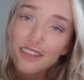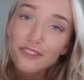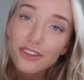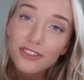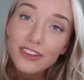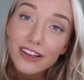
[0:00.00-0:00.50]

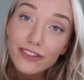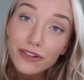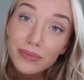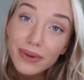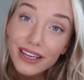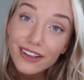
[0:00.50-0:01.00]
if you've never
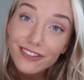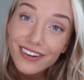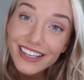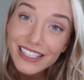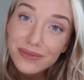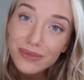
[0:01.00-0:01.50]
made
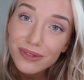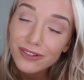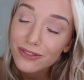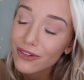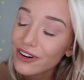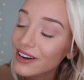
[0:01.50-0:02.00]
rice
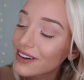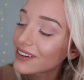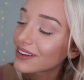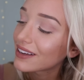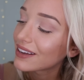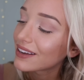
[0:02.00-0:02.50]
before,
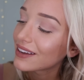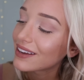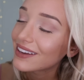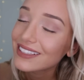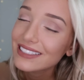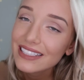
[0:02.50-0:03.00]
it
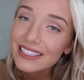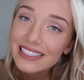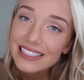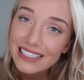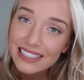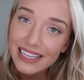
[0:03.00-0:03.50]

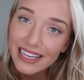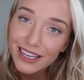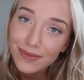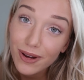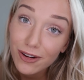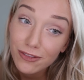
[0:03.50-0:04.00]
tends to take
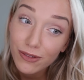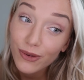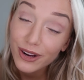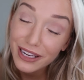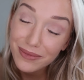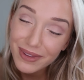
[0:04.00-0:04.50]
about
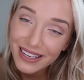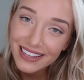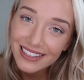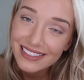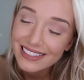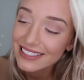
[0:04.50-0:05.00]
40
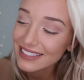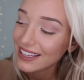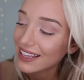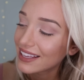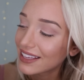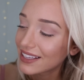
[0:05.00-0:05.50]
minutes,
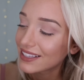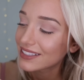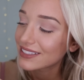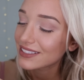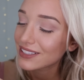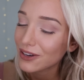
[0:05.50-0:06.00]

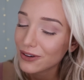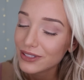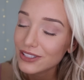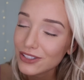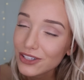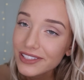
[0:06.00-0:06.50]
so
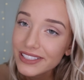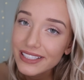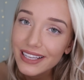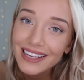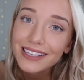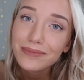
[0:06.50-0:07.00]
it's good to
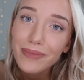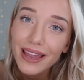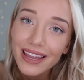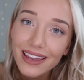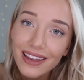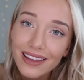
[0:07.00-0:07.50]
kind of
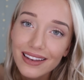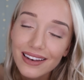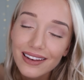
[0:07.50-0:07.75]
make it